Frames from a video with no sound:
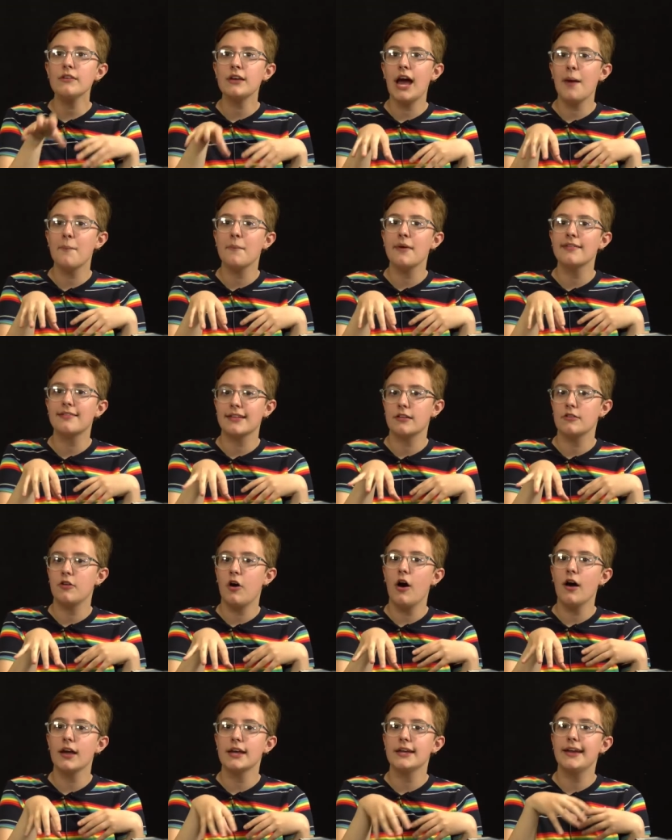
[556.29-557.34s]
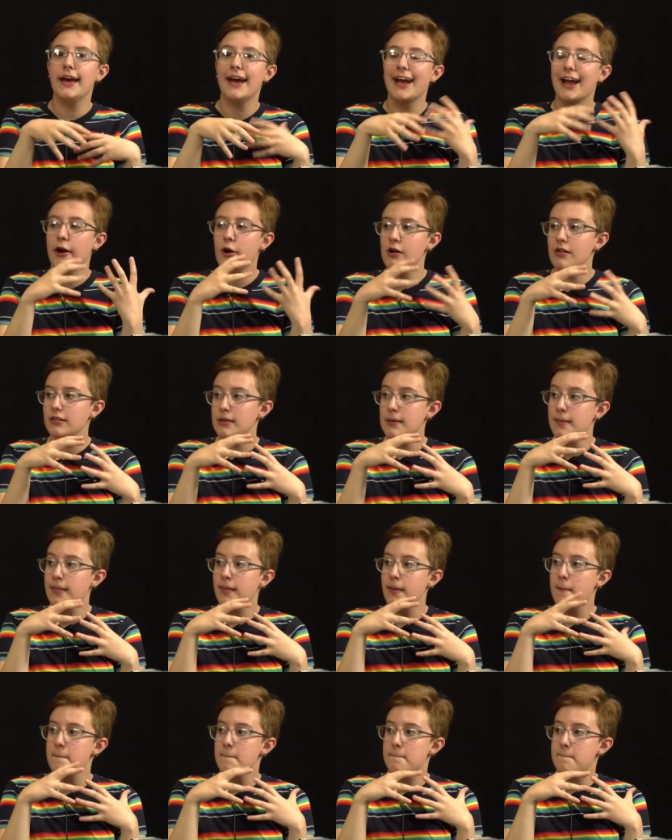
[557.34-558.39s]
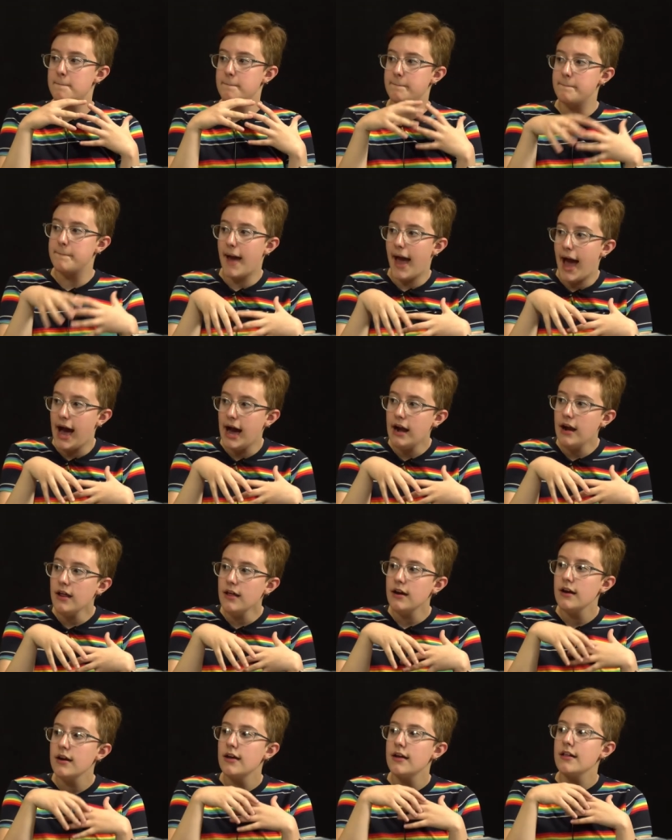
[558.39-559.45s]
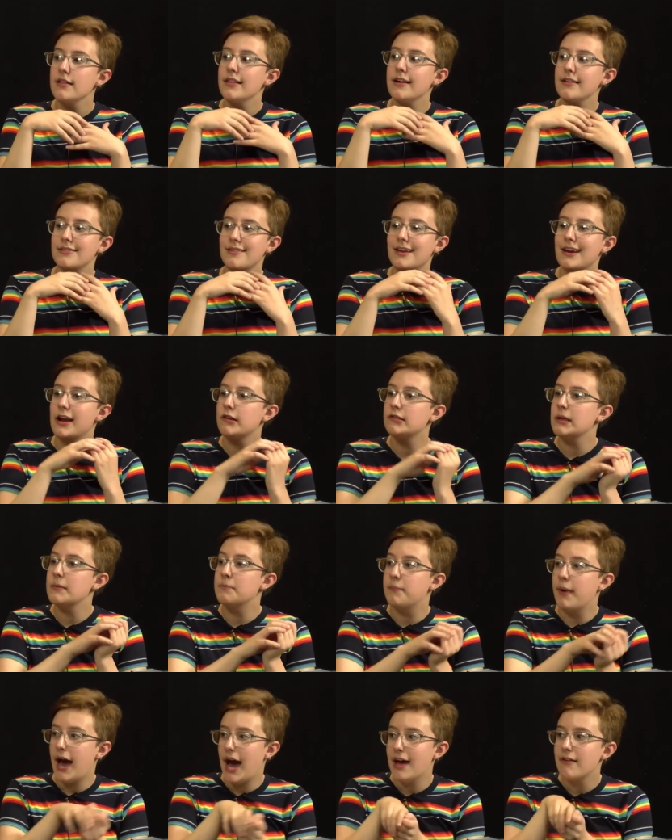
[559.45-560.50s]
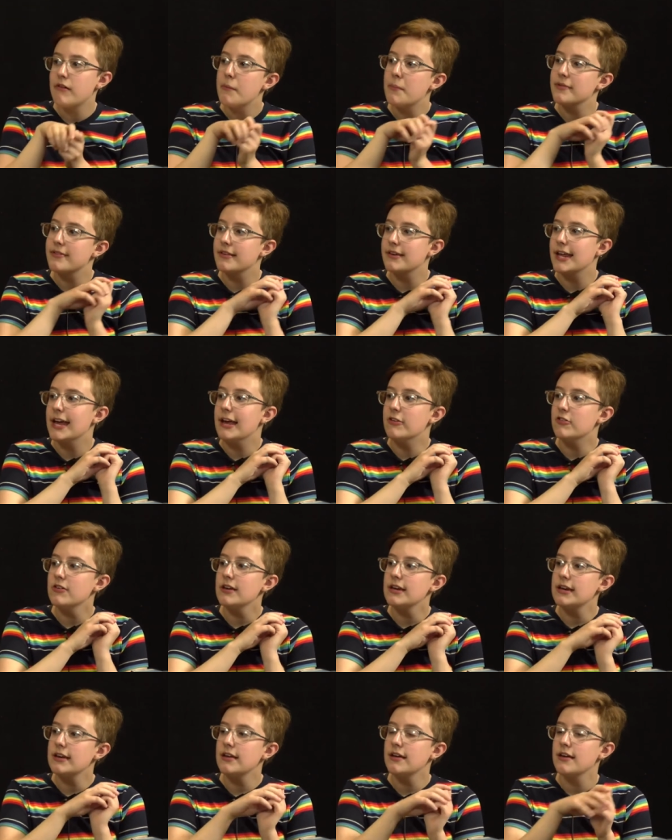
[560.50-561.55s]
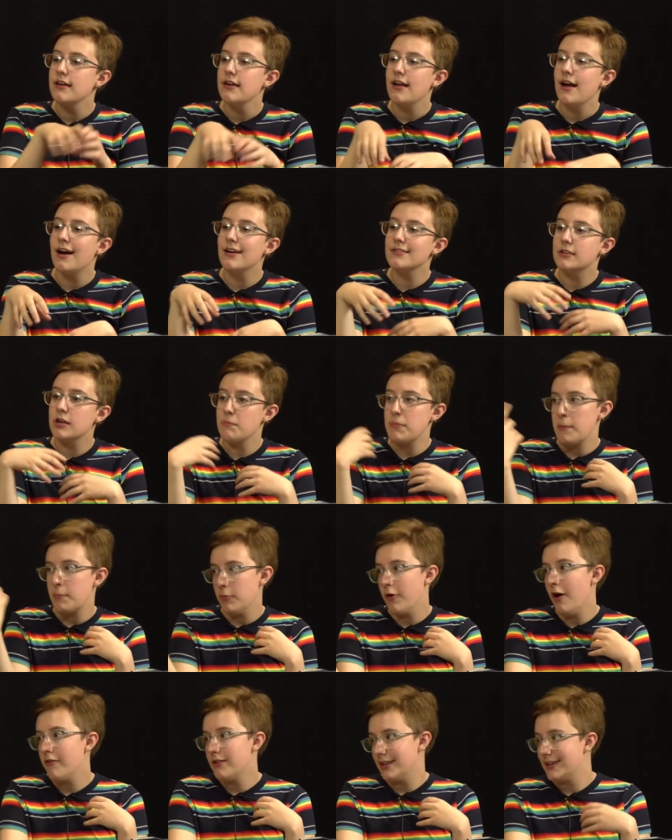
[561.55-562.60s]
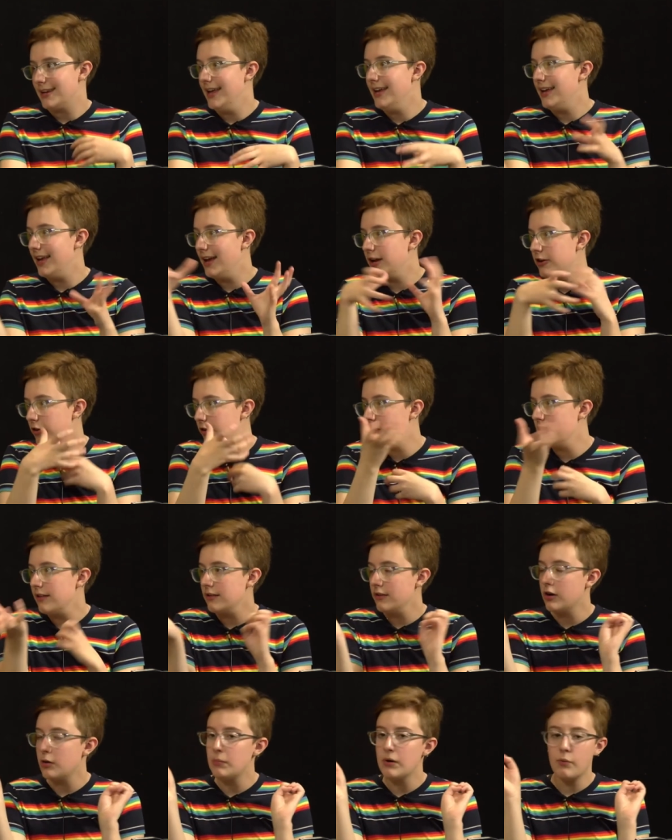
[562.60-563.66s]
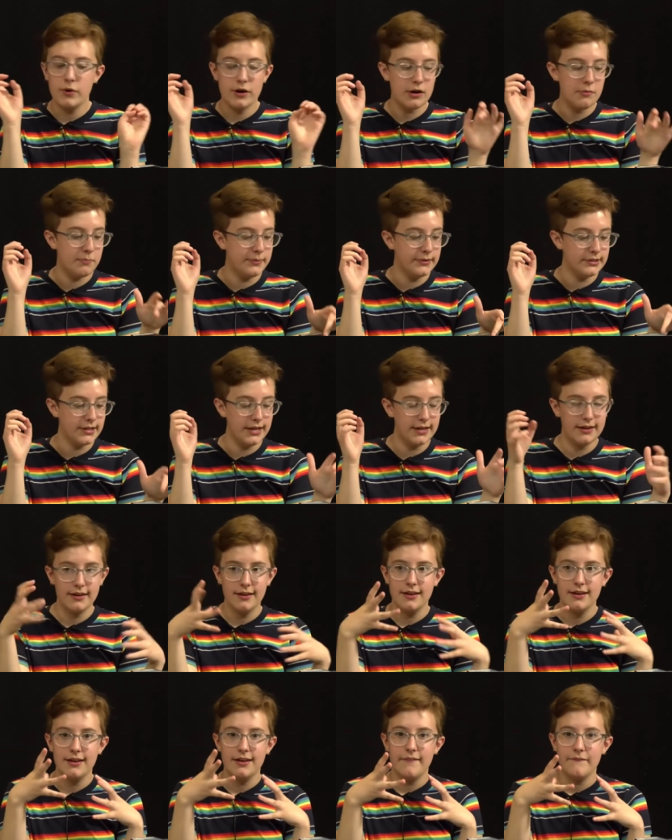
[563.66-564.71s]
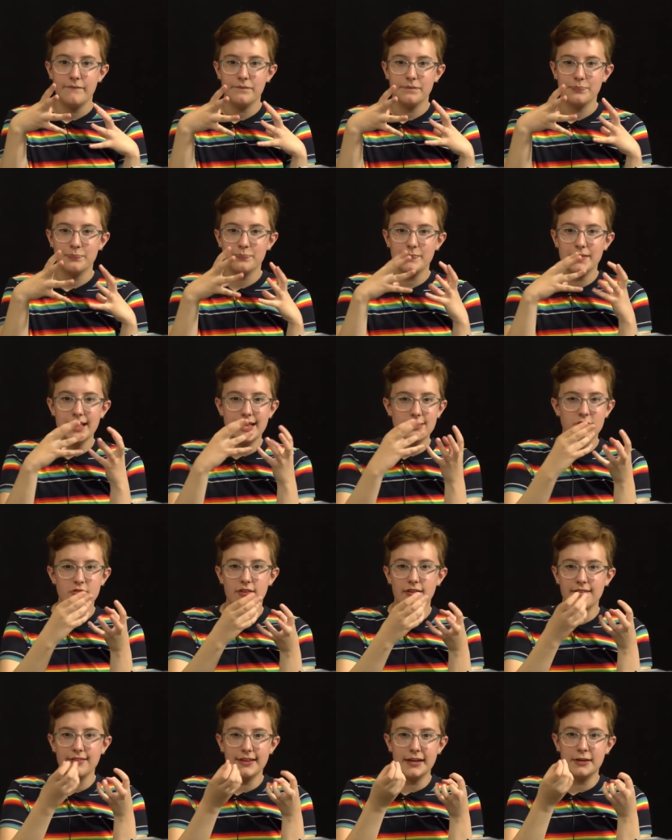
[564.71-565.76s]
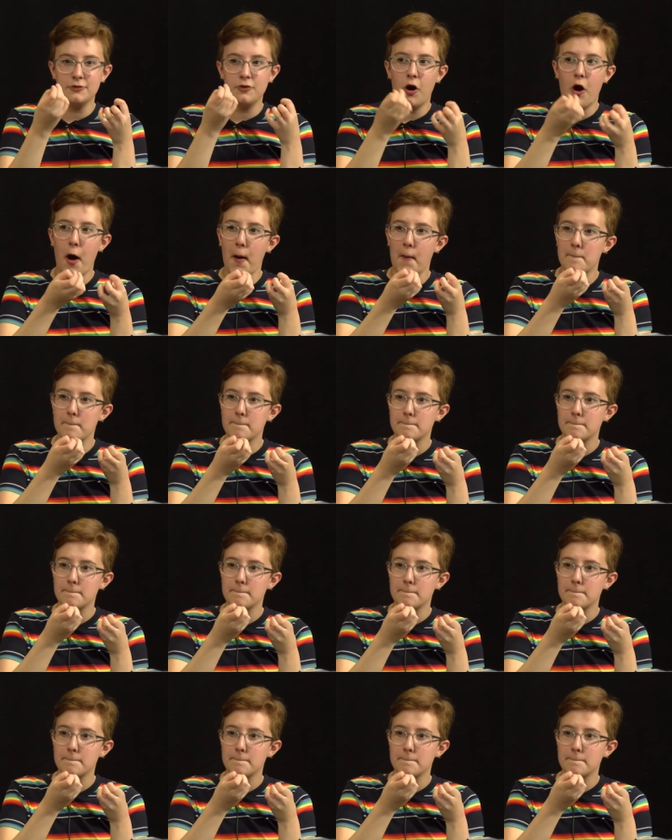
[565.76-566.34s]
time it's like not inherently bad, like it's not inherently bad representation until people obviously take it and turn it a little bit weird, but yeah. like it's just like not.